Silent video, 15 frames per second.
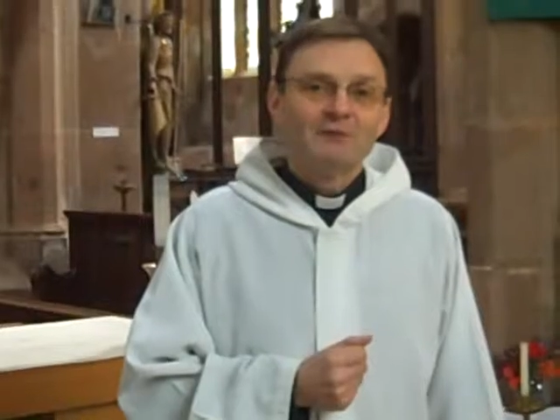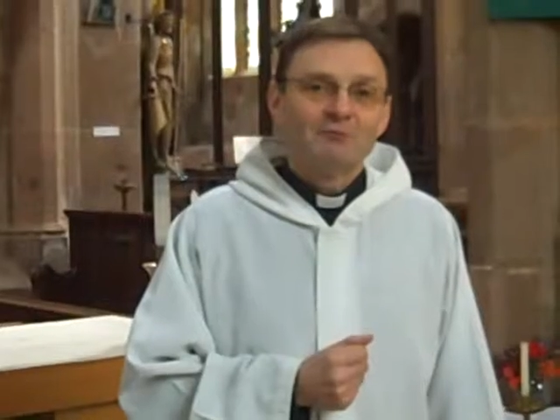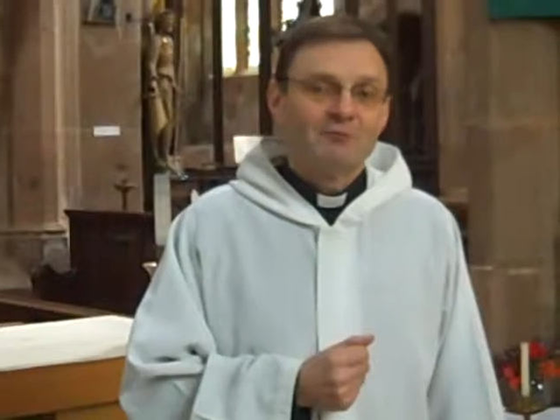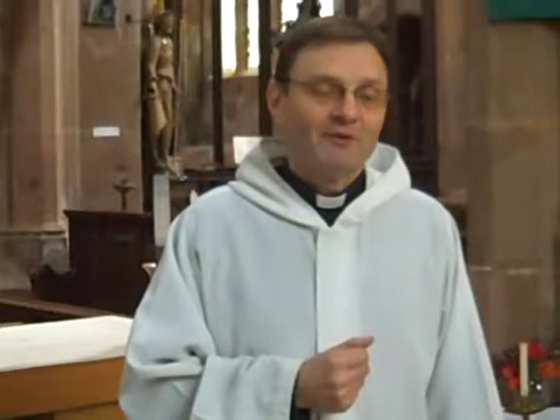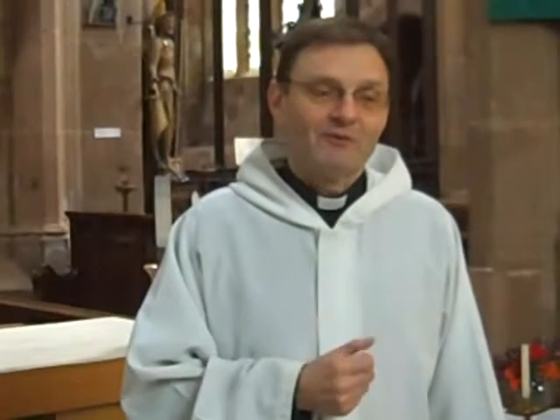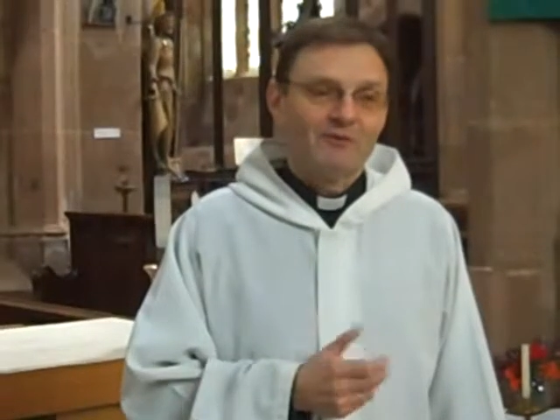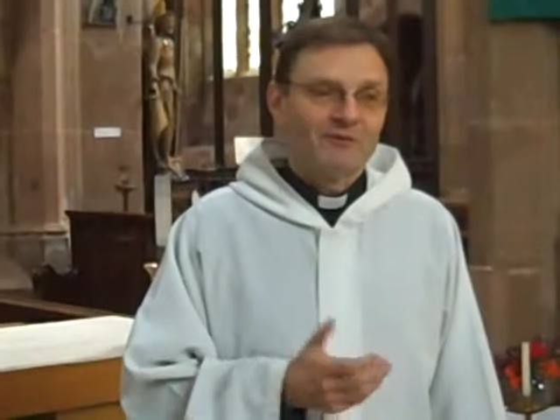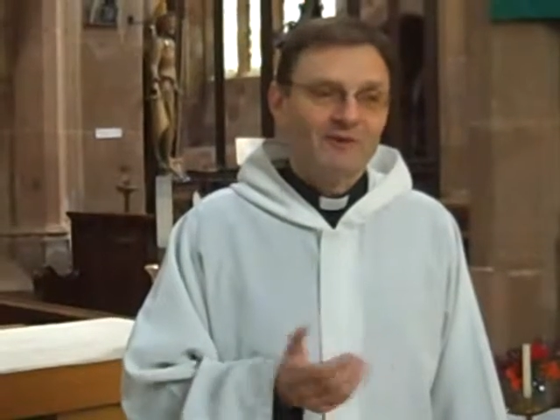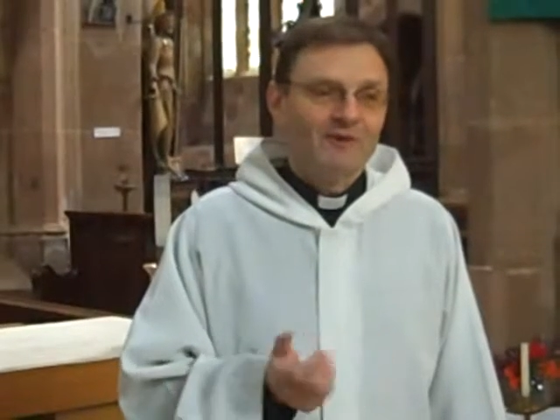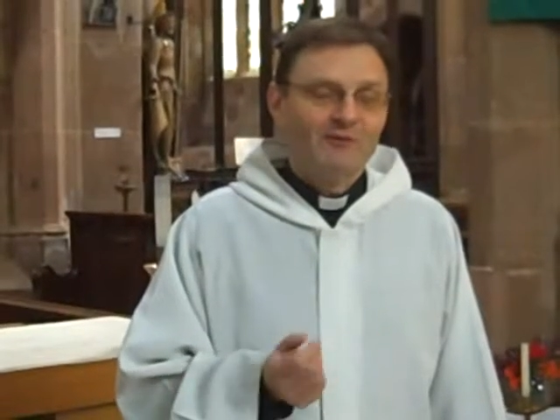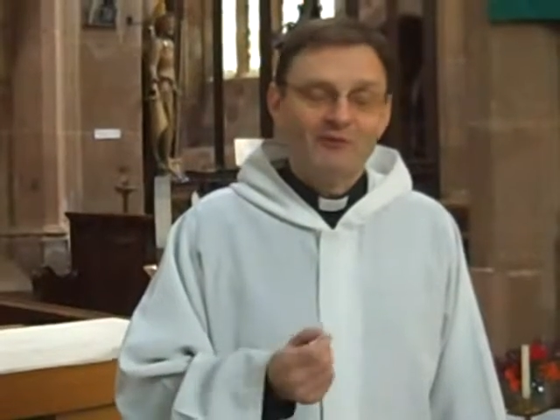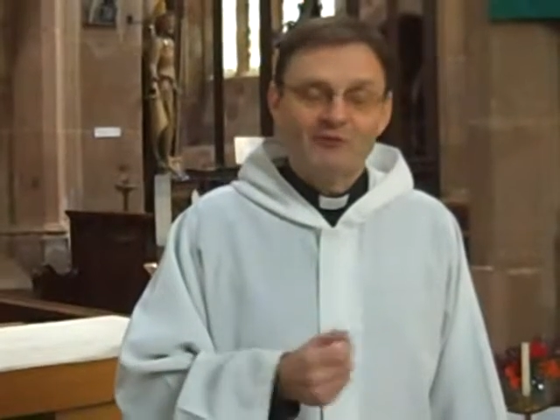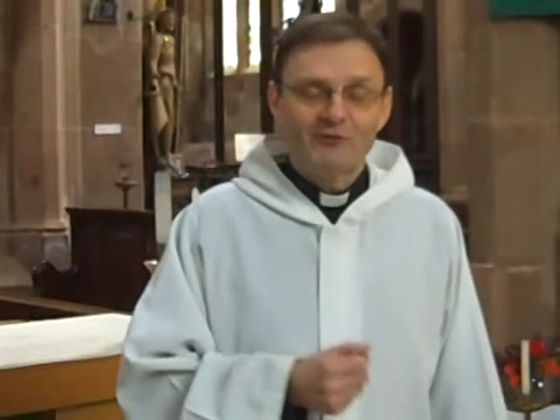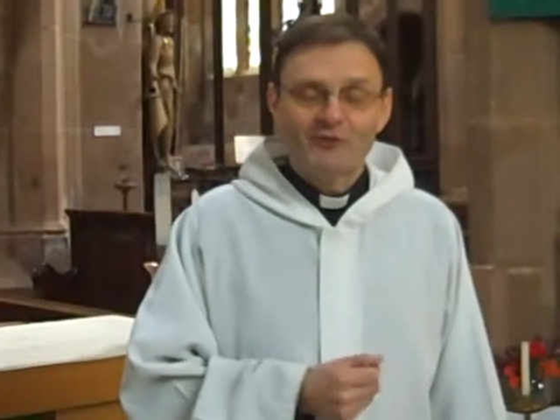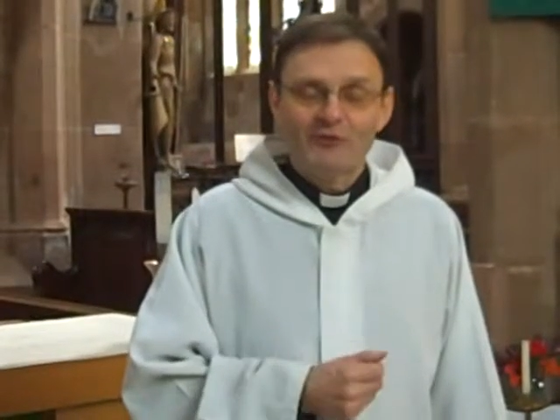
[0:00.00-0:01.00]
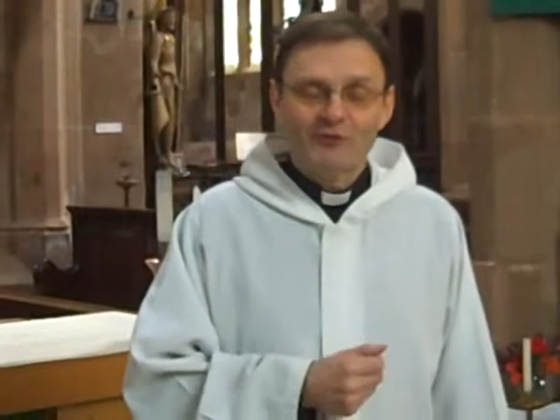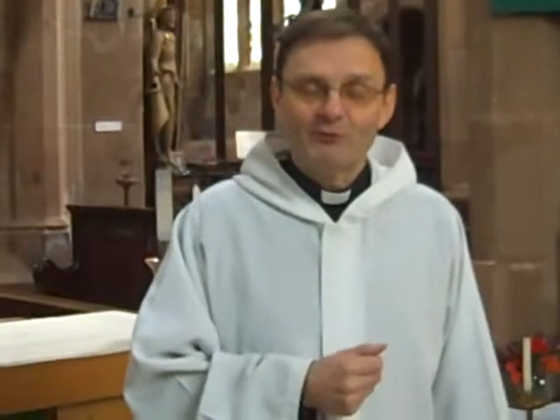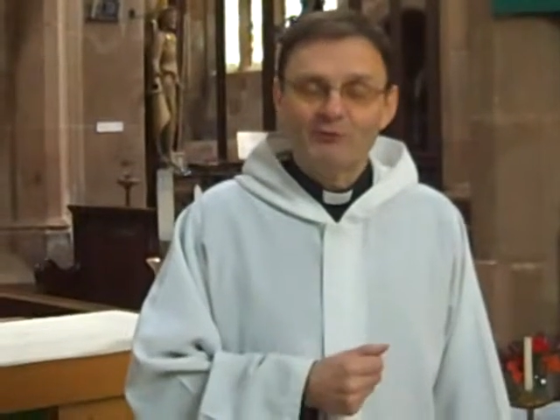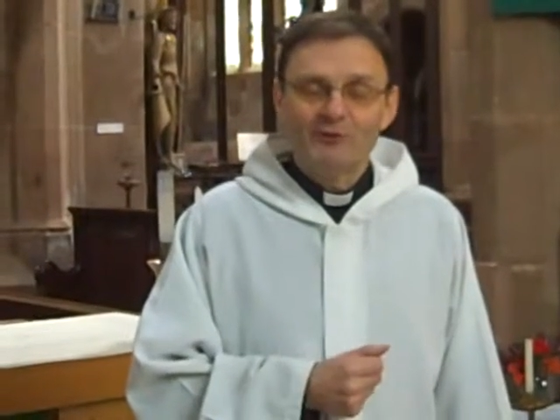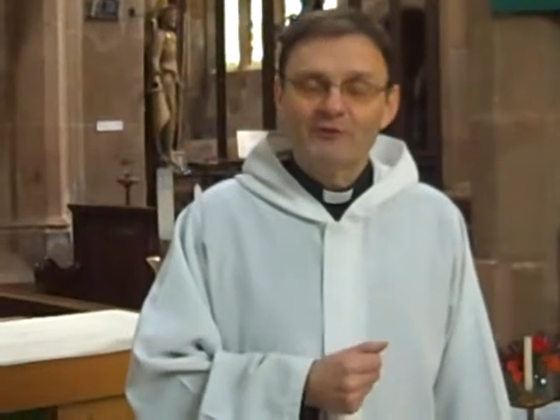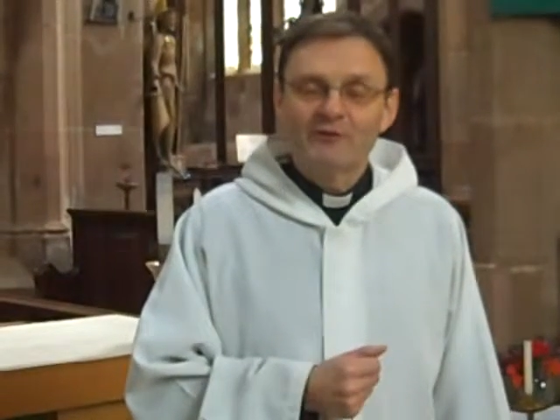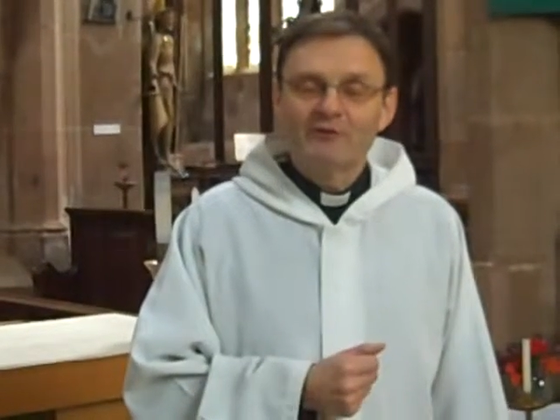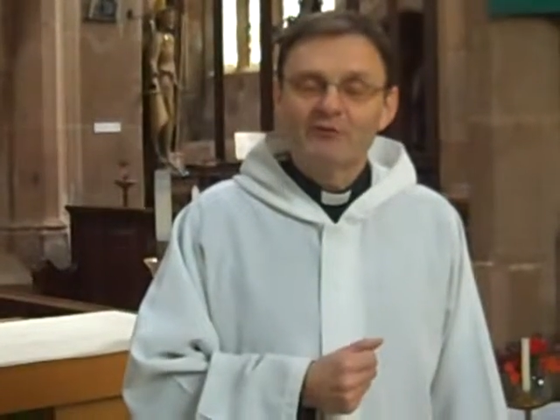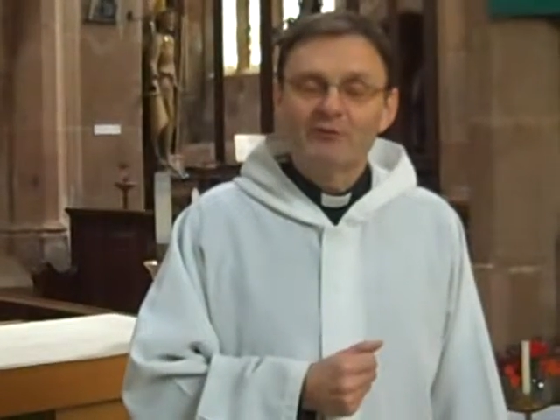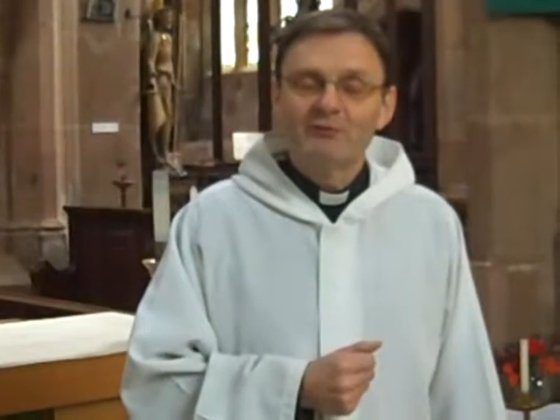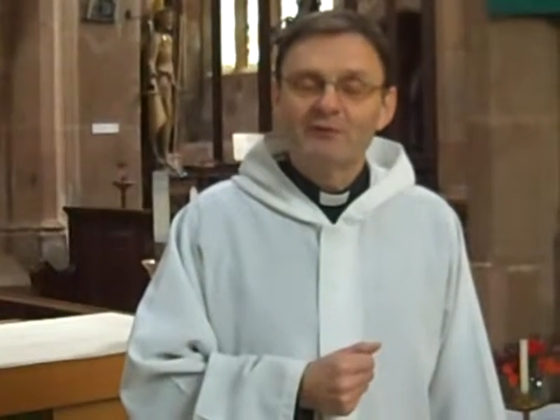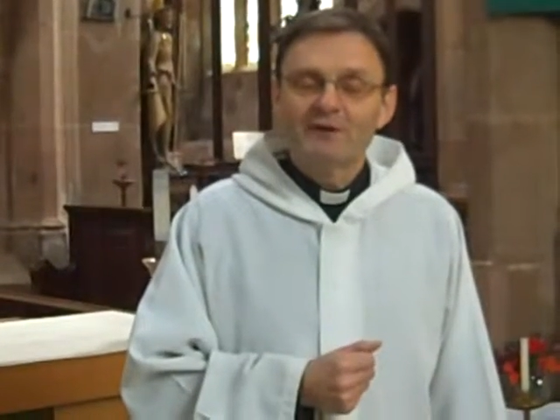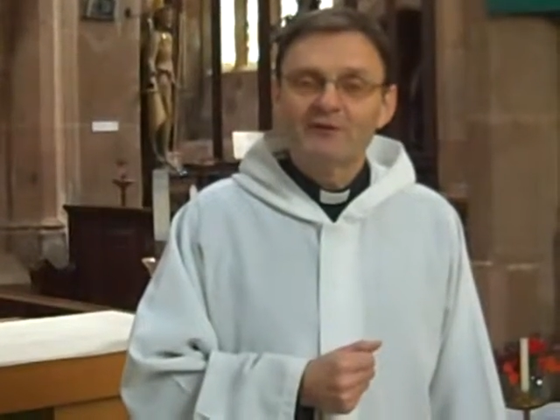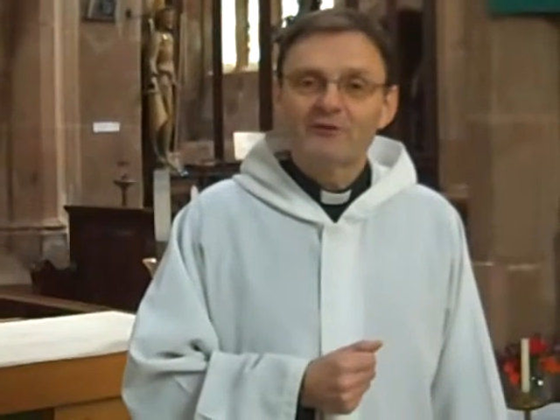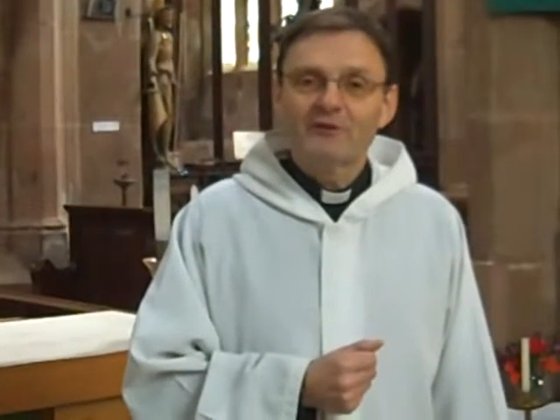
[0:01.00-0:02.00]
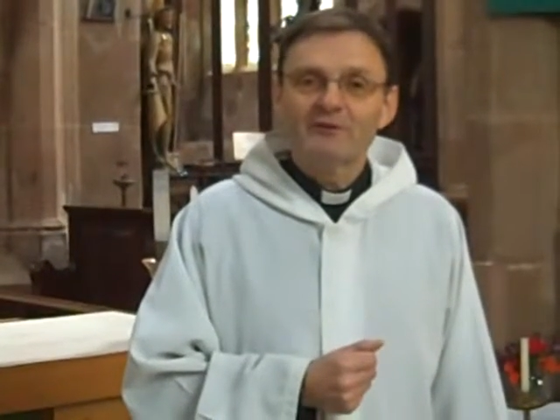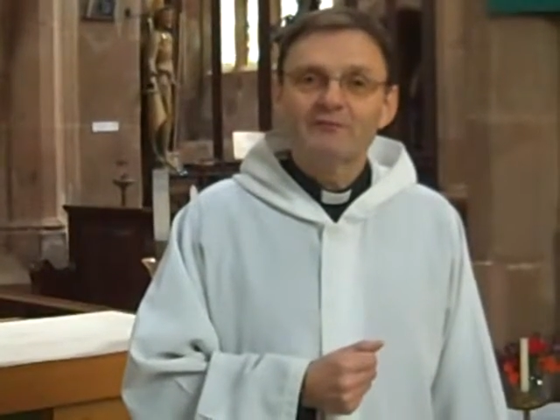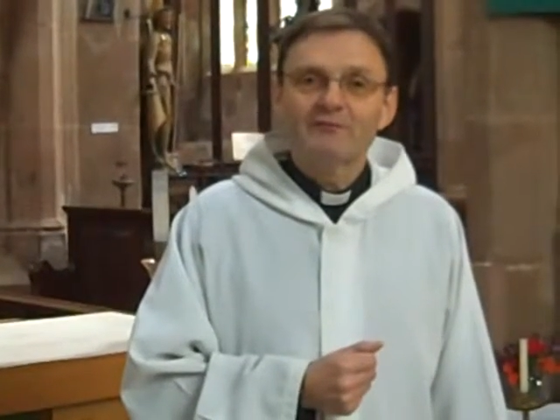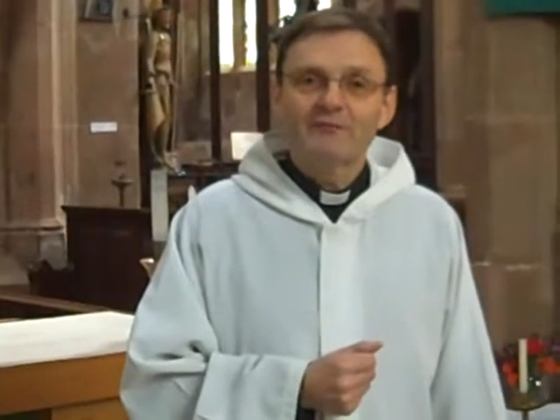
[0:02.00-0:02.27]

but it is such a wonderful building,